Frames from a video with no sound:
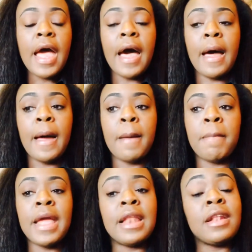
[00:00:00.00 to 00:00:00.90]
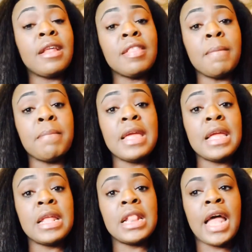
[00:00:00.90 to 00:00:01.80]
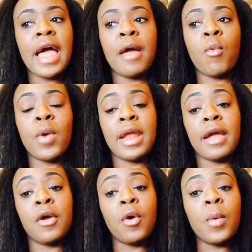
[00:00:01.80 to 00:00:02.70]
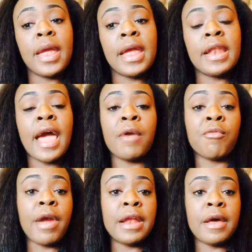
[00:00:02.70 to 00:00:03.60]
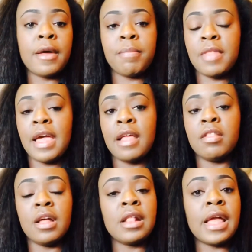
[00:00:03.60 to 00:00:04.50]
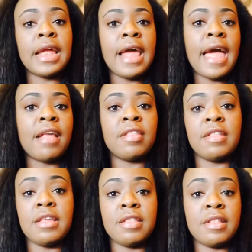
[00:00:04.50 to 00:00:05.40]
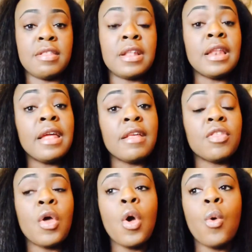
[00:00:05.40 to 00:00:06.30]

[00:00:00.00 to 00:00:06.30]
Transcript: And that doesn't mean that when I go in, I write up that the client has this, this, and this.